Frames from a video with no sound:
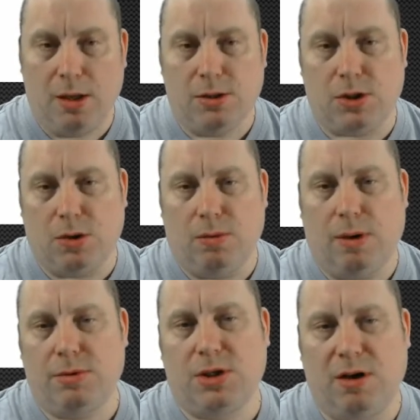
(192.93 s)
So
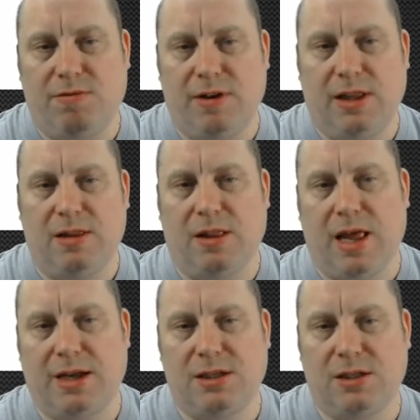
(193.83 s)
I'm just going to fill in the
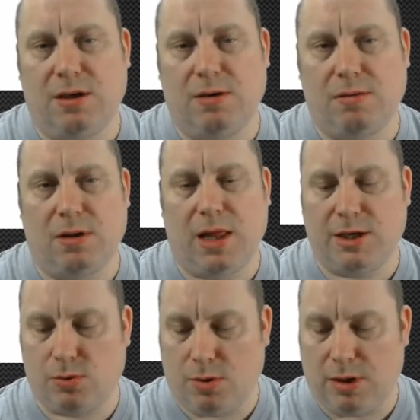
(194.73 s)
last
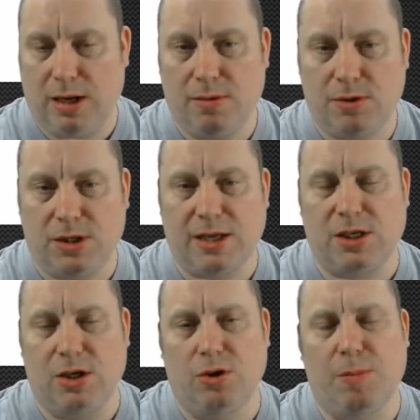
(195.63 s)
one here. So that's
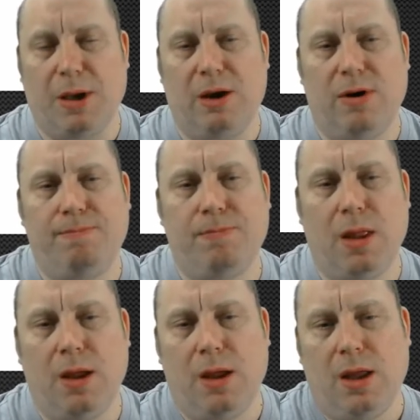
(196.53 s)
another peering.
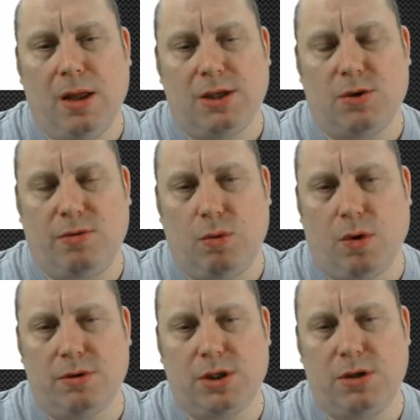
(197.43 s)
So if we
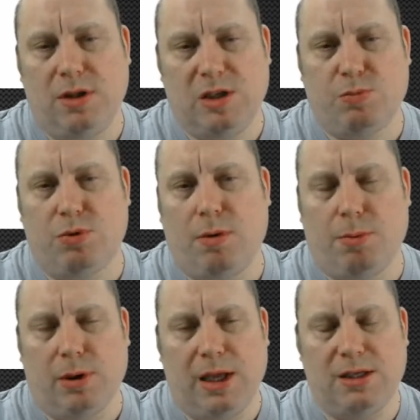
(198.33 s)
want to do this
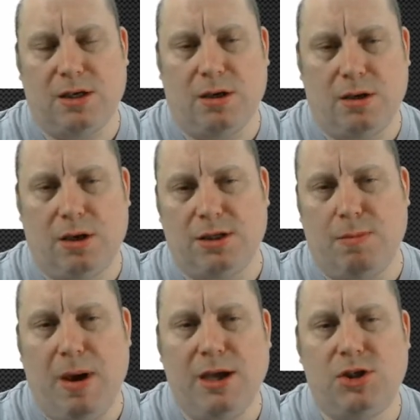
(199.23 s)
properly as a
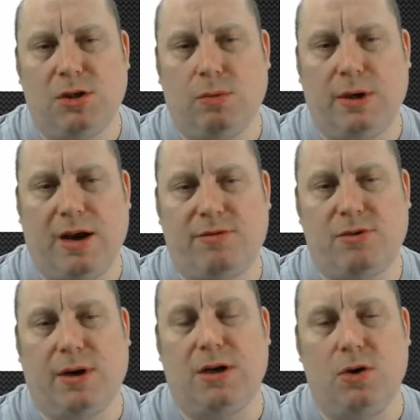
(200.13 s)
mesh, we'd have
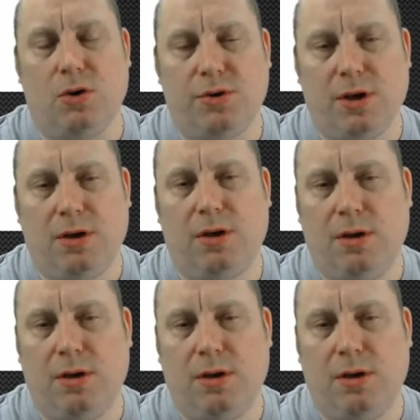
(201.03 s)
to add another